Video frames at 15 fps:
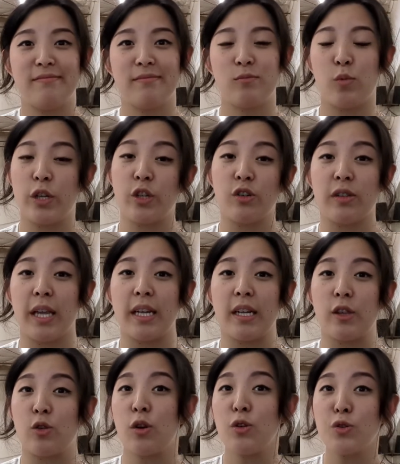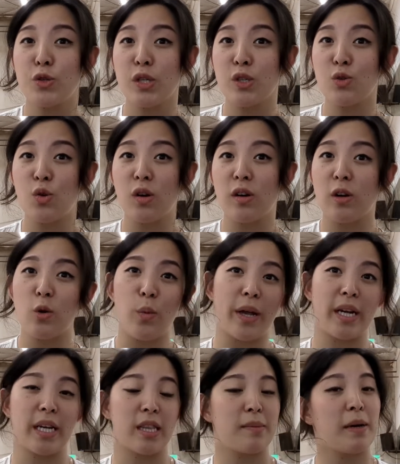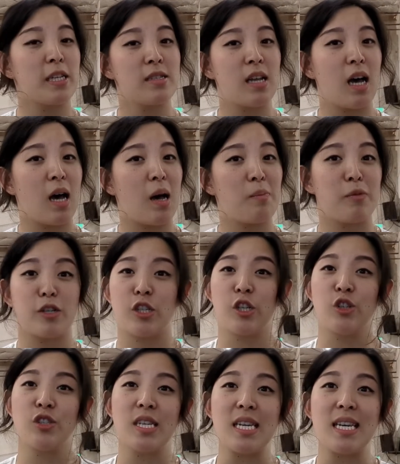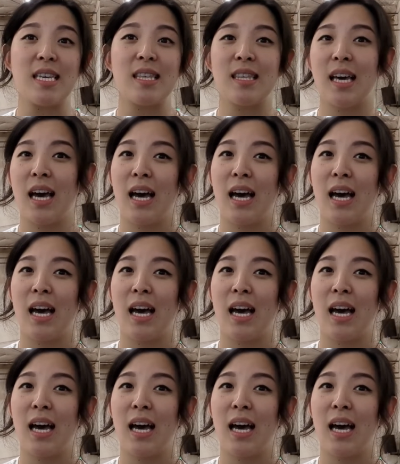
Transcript: When you're in line at the grocery store, waiting at the bus stop, brushing your teeth,